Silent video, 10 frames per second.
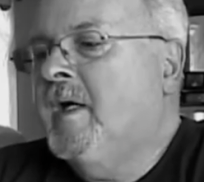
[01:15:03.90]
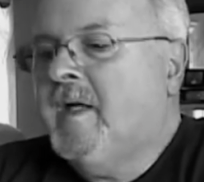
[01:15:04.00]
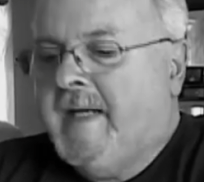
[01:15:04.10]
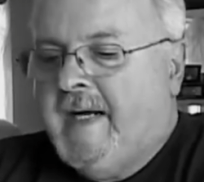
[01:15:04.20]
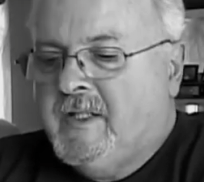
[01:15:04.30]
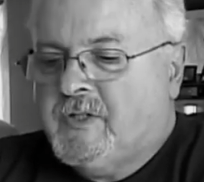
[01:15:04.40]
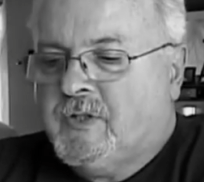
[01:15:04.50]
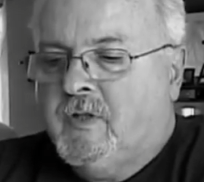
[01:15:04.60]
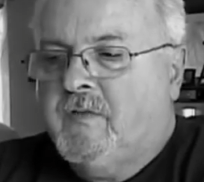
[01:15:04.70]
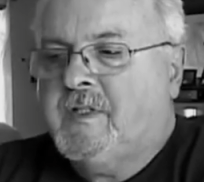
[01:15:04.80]
When I got out of
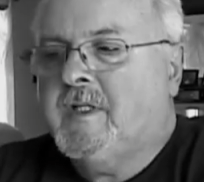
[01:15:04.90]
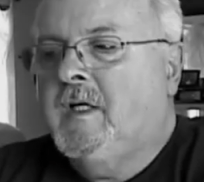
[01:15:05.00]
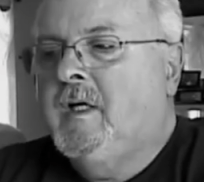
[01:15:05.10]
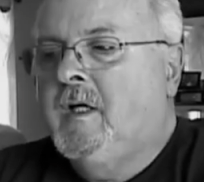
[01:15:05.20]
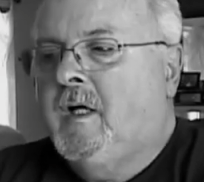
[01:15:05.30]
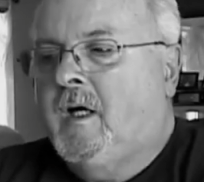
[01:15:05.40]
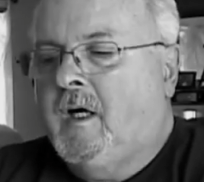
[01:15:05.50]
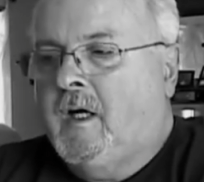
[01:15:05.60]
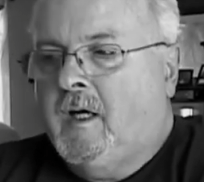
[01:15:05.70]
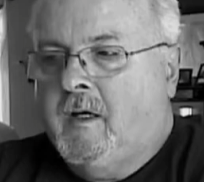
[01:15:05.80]
the service,
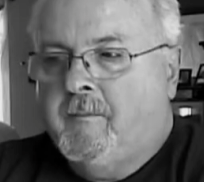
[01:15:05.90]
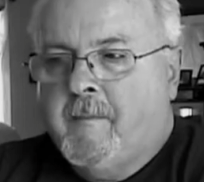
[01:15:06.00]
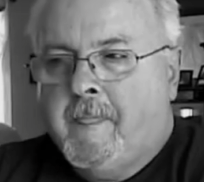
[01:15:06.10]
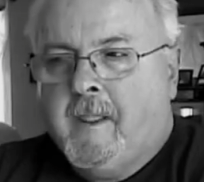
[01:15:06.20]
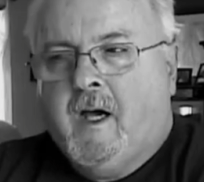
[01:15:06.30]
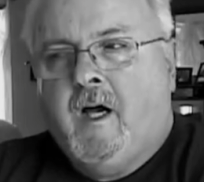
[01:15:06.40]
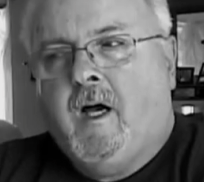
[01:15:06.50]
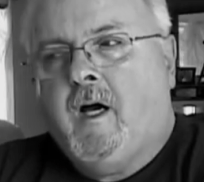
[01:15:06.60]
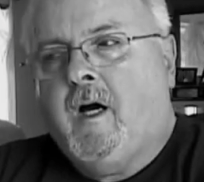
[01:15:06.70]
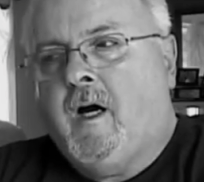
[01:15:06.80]
um,
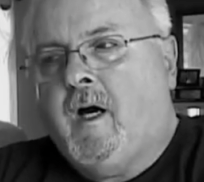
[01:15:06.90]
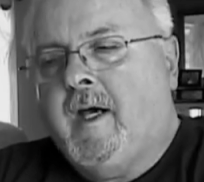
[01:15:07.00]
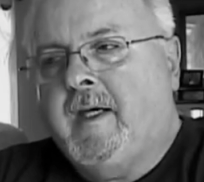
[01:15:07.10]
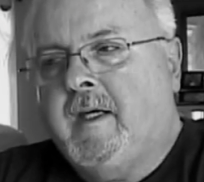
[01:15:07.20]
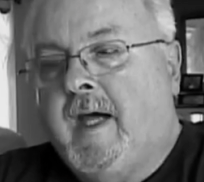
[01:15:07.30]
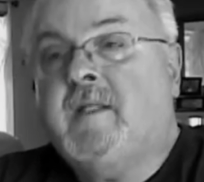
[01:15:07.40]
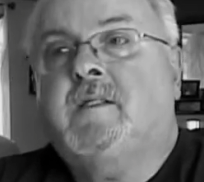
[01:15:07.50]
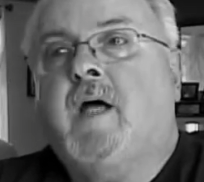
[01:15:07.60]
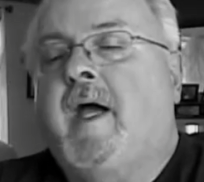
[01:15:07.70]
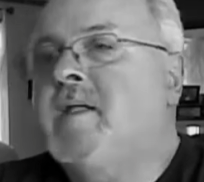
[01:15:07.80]
I
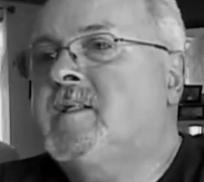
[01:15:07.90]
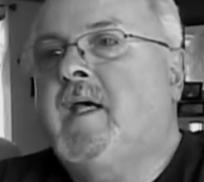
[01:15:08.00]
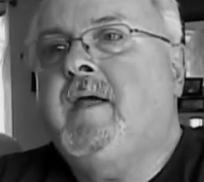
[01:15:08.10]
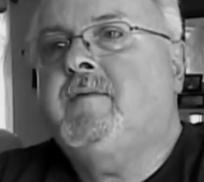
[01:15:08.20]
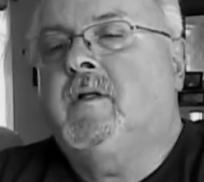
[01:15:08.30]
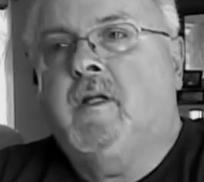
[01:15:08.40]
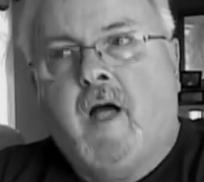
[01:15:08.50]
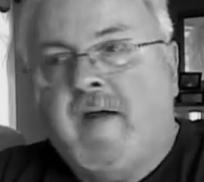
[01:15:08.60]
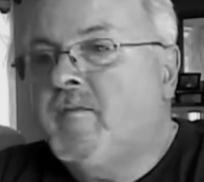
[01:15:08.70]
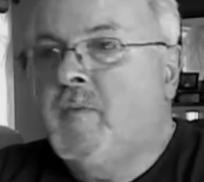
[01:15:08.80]
had I had saved a
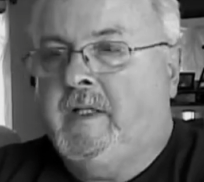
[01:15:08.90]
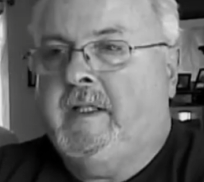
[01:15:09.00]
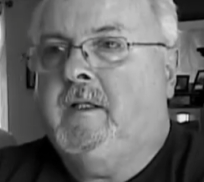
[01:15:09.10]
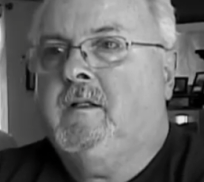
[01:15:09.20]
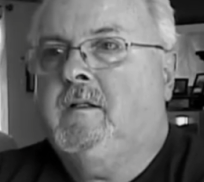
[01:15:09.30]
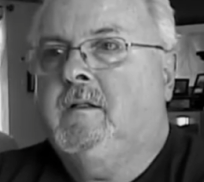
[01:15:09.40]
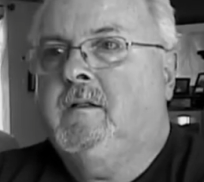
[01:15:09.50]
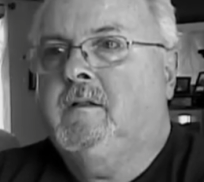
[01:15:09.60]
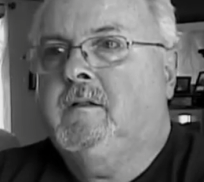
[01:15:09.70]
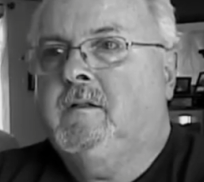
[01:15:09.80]
lot of money
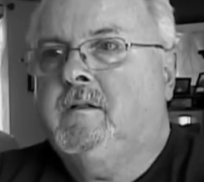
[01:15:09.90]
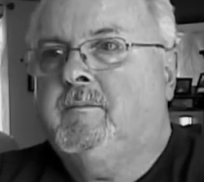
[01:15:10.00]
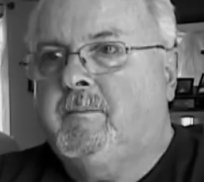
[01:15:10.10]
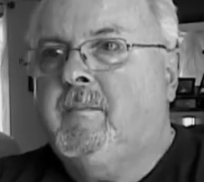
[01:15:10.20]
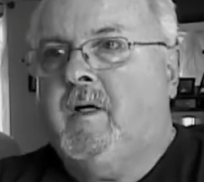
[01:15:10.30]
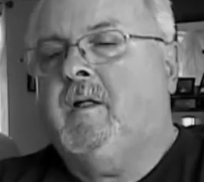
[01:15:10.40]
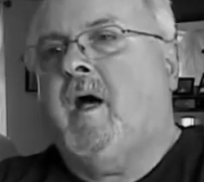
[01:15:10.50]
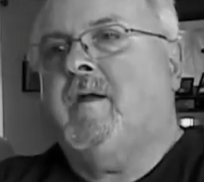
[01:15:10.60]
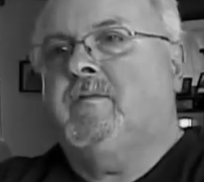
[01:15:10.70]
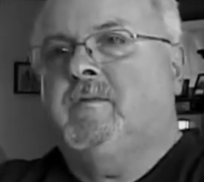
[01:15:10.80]

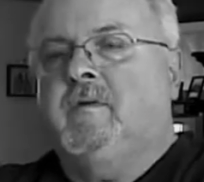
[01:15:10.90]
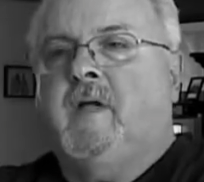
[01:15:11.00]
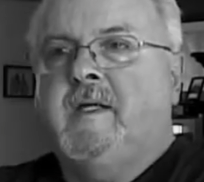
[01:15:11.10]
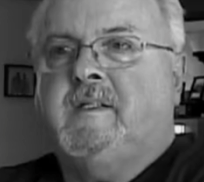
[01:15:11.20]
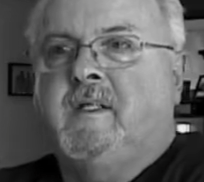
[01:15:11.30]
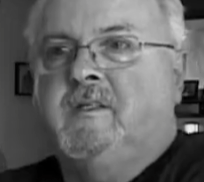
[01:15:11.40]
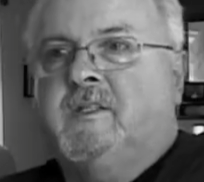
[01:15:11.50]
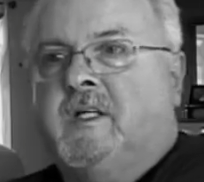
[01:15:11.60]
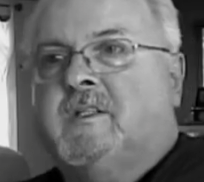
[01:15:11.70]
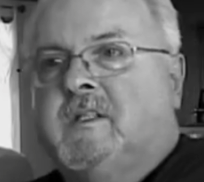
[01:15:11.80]
a lot of mm.
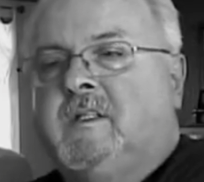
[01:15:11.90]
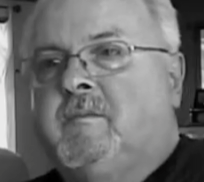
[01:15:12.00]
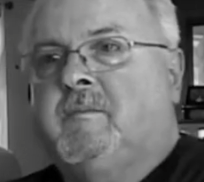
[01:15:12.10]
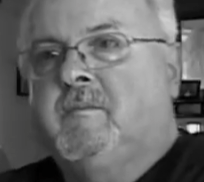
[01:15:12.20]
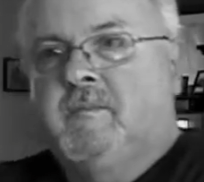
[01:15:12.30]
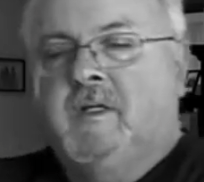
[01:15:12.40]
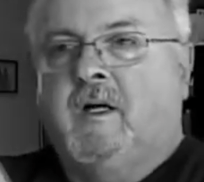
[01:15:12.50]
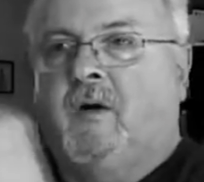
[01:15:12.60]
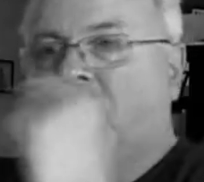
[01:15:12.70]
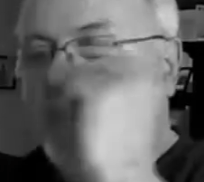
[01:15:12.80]
1960, you
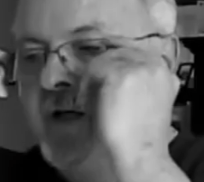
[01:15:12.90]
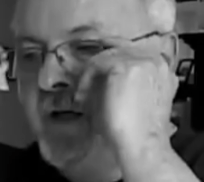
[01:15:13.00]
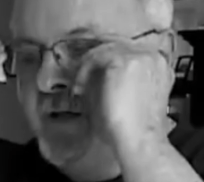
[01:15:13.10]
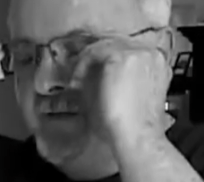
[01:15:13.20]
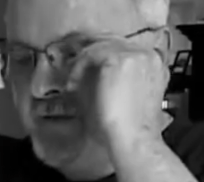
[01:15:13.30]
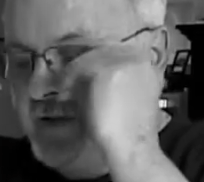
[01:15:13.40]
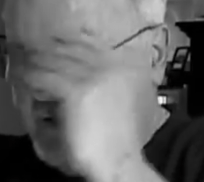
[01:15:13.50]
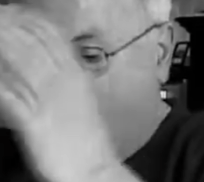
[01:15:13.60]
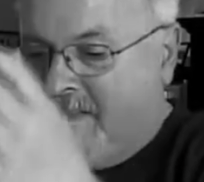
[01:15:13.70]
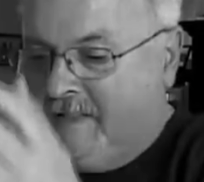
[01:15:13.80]
yes, know,
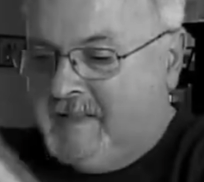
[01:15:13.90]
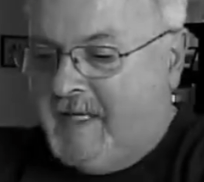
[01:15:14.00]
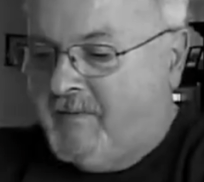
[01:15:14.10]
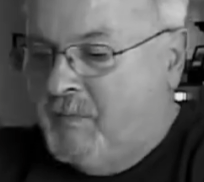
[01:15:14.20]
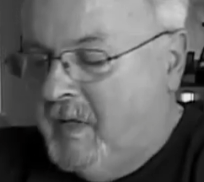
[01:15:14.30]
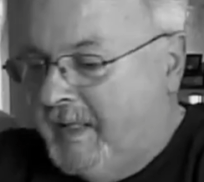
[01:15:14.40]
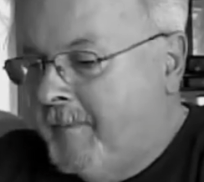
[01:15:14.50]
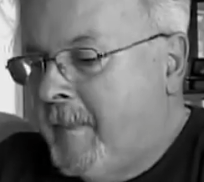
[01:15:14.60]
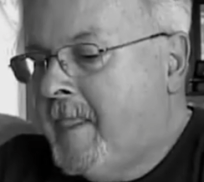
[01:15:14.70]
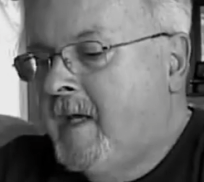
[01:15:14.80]
right. seven
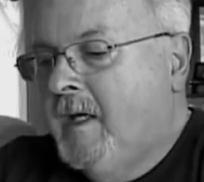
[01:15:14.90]
money.